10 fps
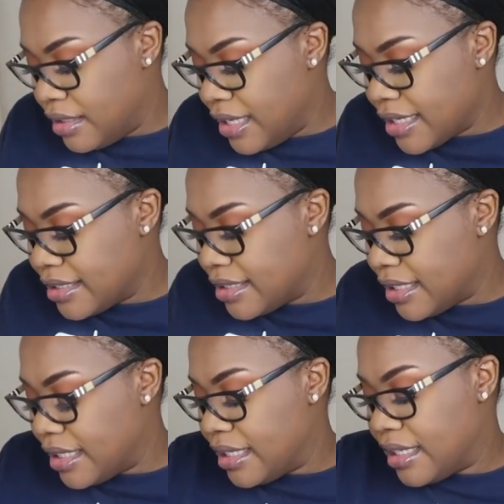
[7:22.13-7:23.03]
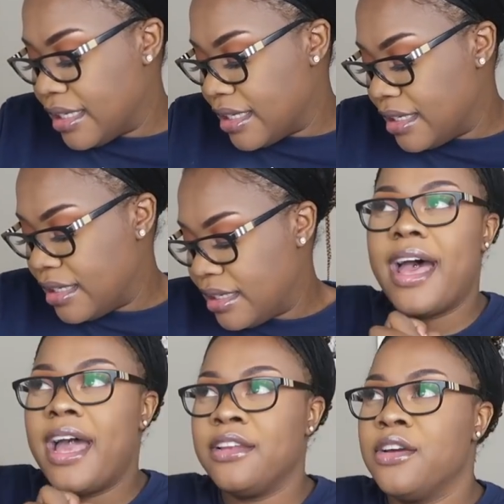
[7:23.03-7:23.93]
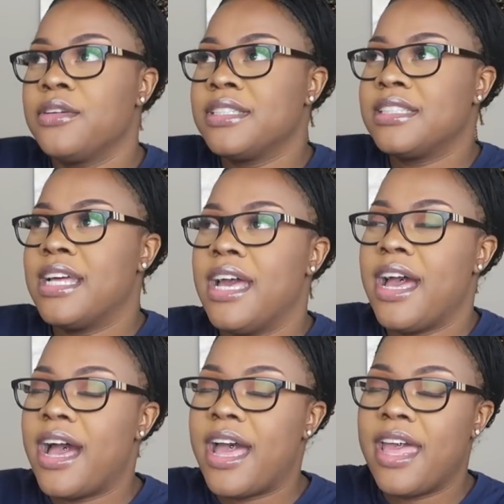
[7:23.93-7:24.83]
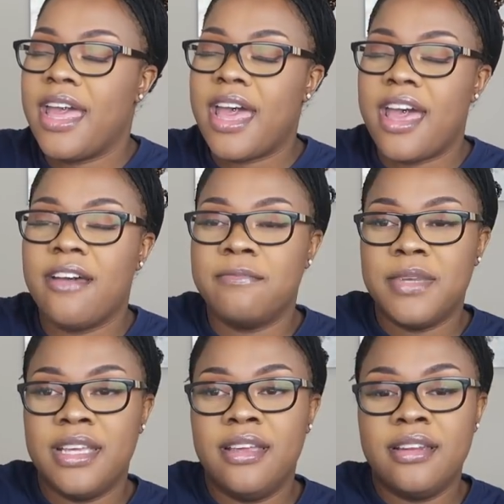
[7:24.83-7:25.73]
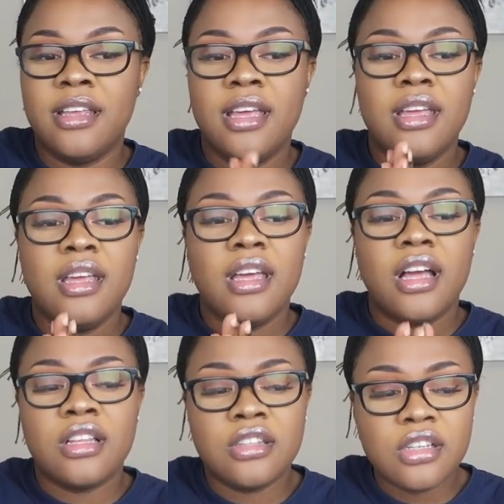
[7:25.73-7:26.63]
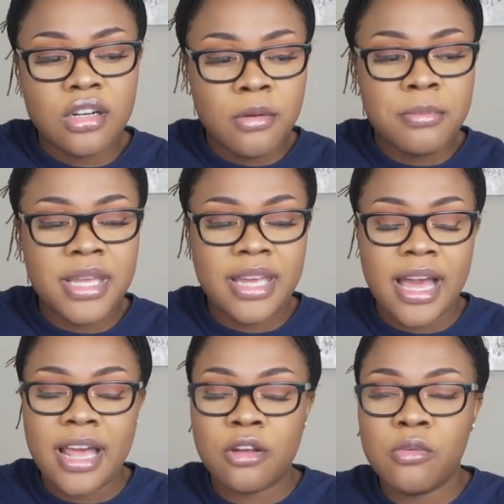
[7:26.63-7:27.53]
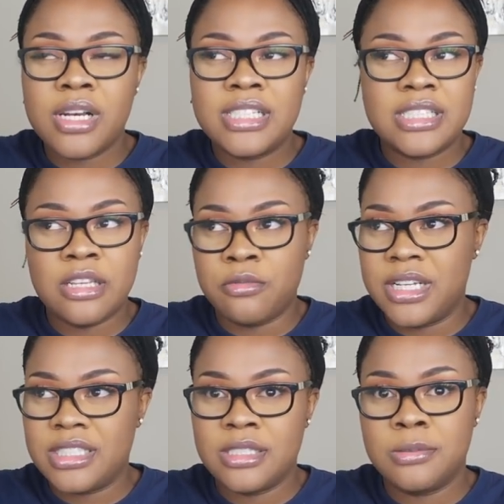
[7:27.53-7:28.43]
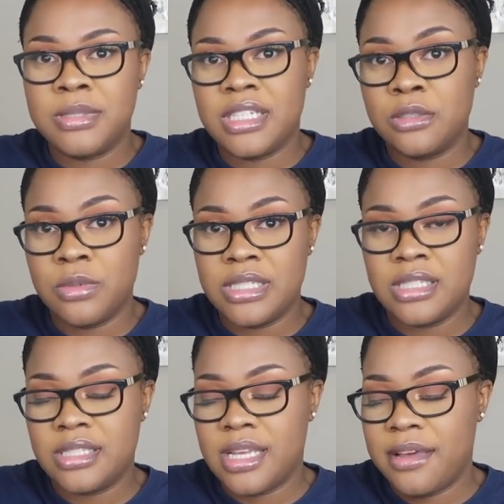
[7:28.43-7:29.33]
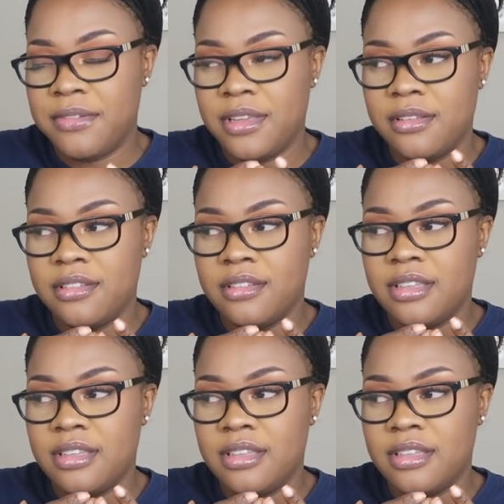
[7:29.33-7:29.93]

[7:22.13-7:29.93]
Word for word: The next thing, I noticed that I have been a little bit, I don't want to say restless, because restless haven't,